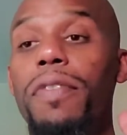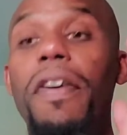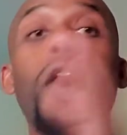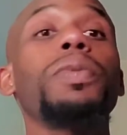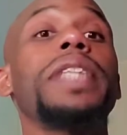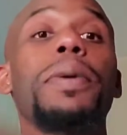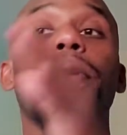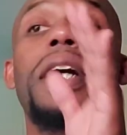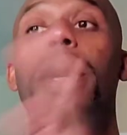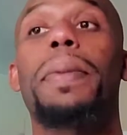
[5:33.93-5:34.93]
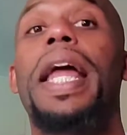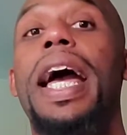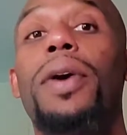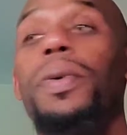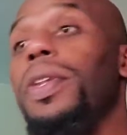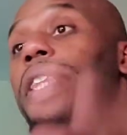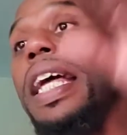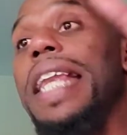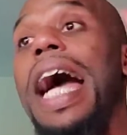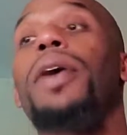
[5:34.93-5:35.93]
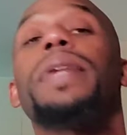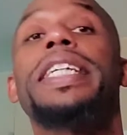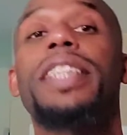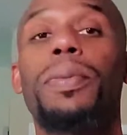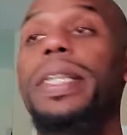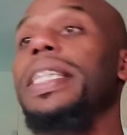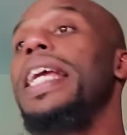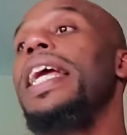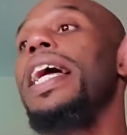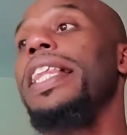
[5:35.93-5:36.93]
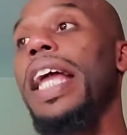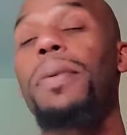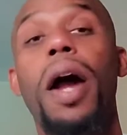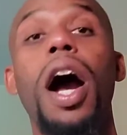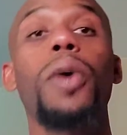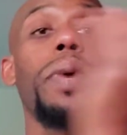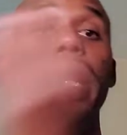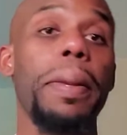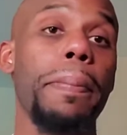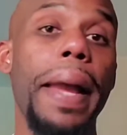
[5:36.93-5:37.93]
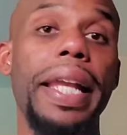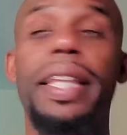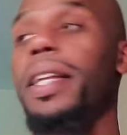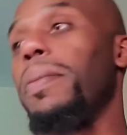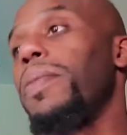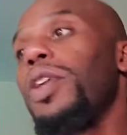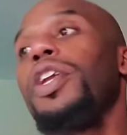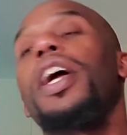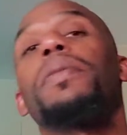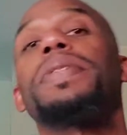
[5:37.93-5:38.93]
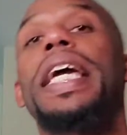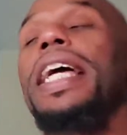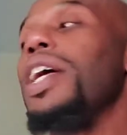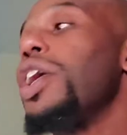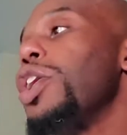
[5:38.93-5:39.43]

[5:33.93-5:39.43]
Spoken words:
phones that were coming out that nowadays that we see, they were already making them. You know what I'm saying?